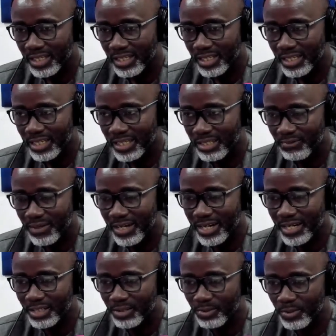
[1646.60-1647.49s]
as far
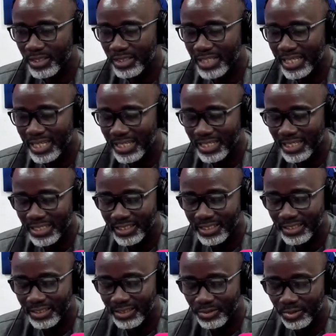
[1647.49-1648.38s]
as what they are
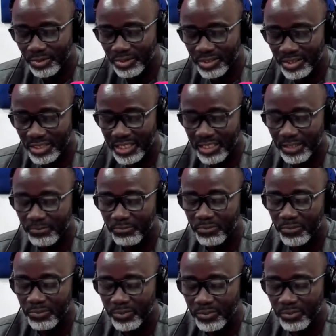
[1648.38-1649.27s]
learning is concerned,
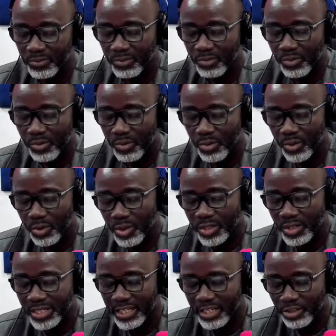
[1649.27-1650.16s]

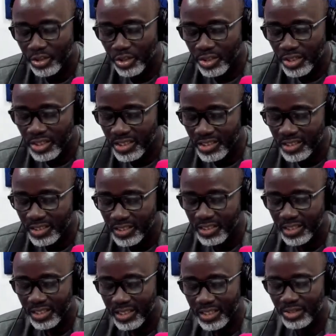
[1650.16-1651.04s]
or the knowledge
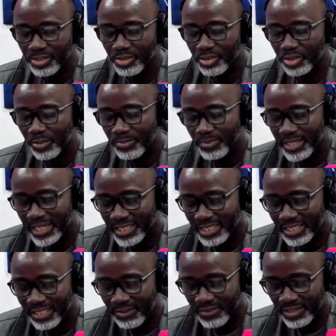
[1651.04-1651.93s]
is
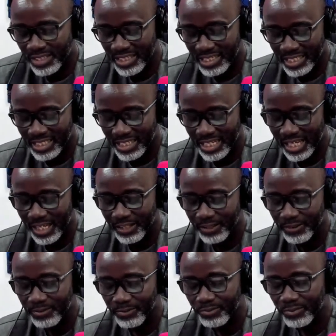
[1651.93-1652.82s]
subjective in nature,
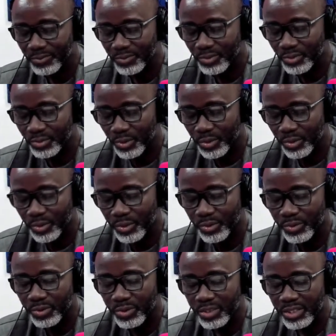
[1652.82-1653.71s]

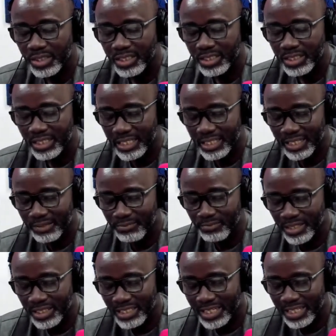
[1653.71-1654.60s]
so they can
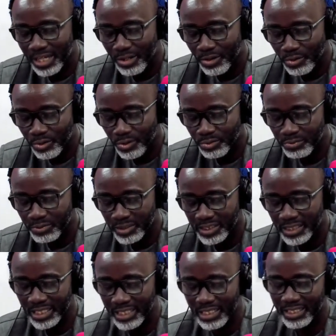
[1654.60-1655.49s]
make their own
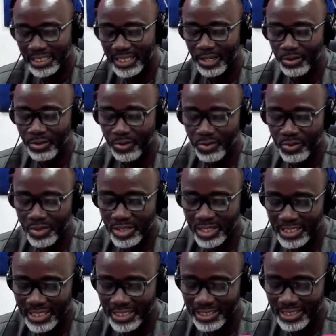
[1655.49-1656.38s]
meaning and their own
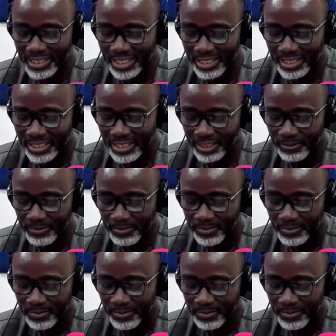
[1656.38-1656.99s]
understanding,